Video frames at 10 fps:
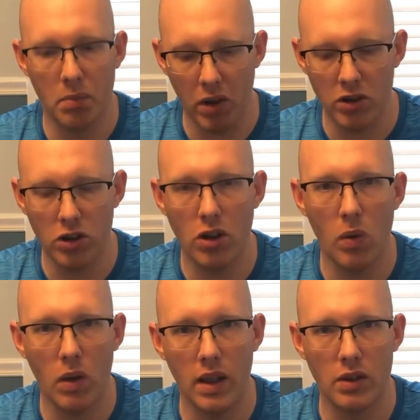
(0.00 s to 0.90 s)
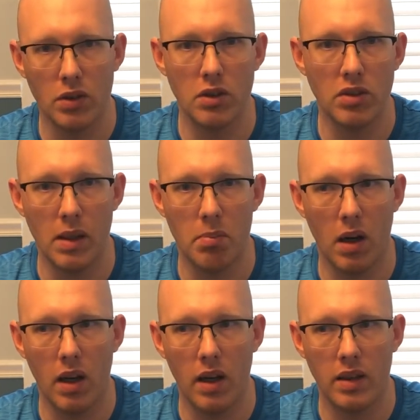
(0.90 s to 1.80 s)
Plus, you don't want to introduce any
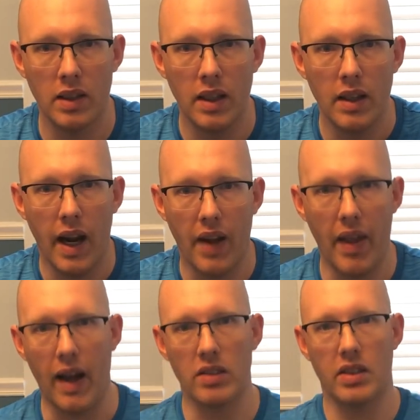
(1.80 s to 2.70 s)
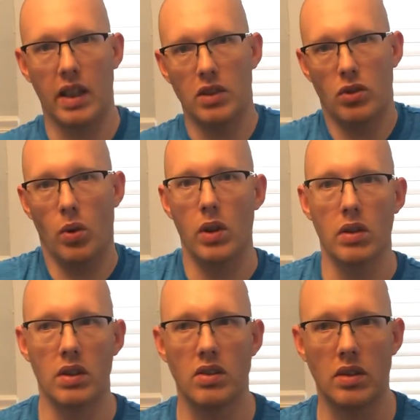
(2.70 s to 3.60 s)
bugs, and the outside soil
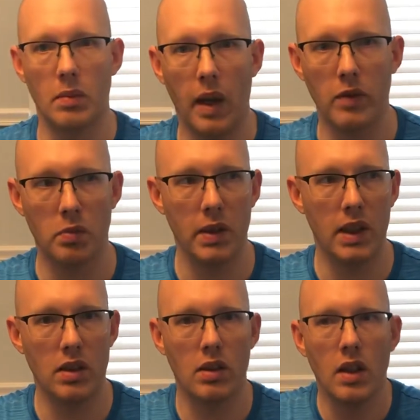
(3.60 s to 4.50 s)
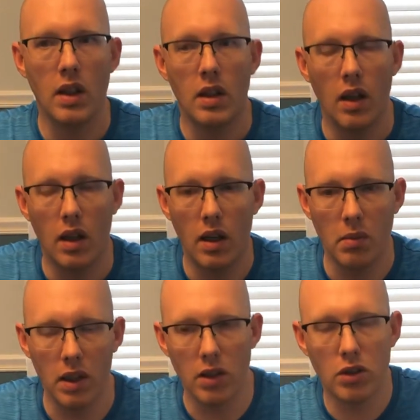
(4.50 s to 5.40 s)
can sometimes be
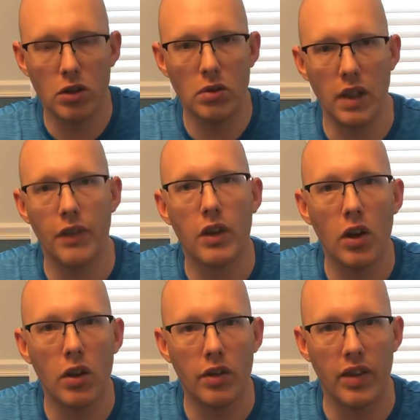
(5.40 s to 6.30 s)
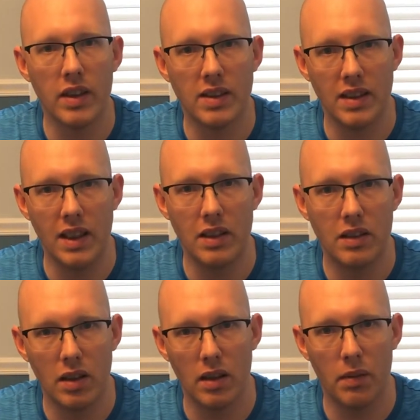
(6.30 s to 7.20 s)
a little too difficult for the seeds
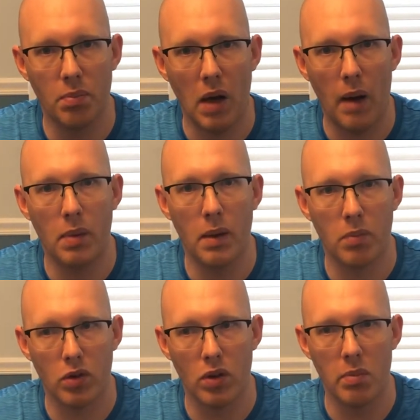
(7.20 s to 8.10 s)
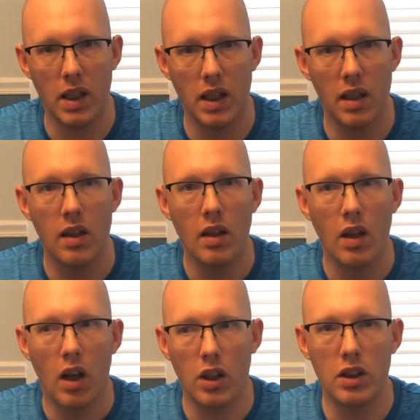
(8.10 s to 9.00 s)
to pop up through the media.
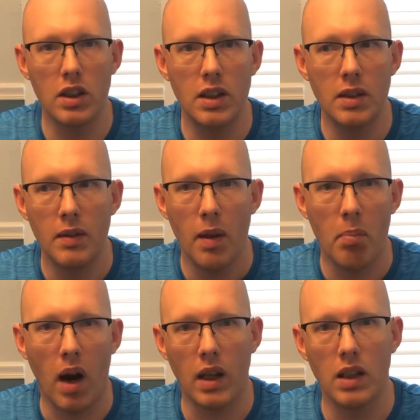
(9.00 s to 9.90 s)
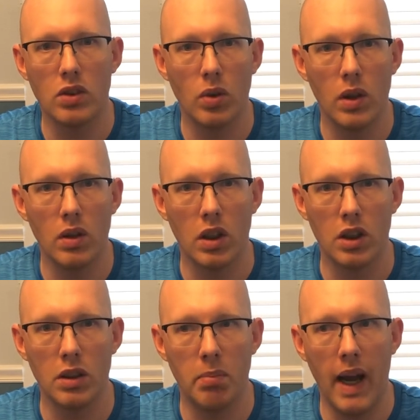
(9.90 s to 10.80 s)
A good potting soil, a
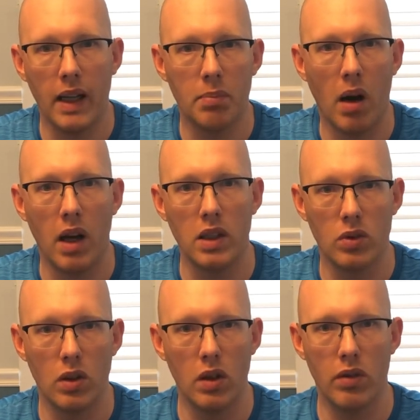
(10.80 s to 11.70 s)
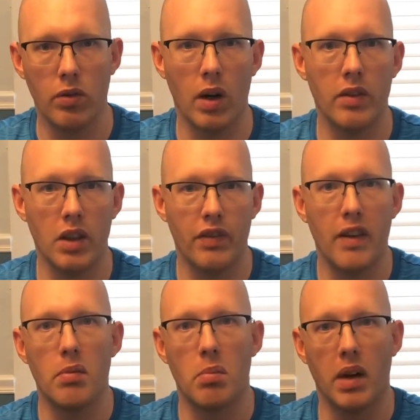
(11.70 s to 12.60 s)
good bagged potting soil, whatever your
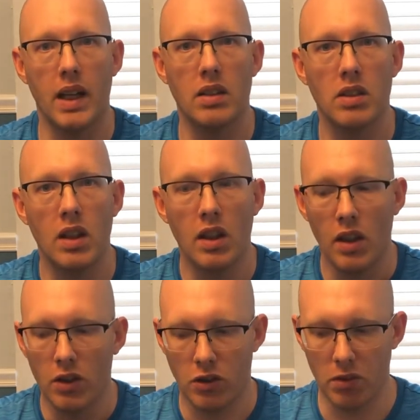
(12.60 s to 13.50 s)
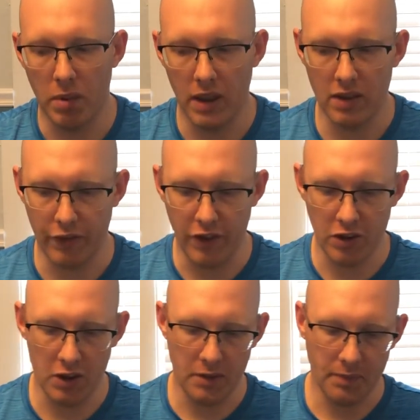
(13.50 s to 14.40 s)
favorite brand, should be
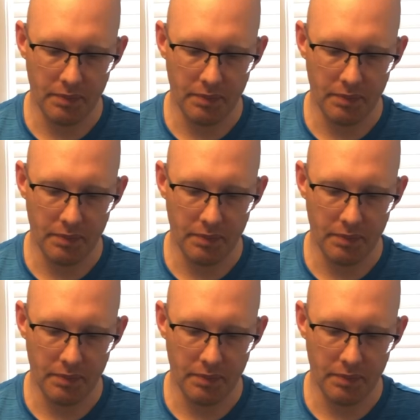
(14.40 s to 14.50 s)
sufficient.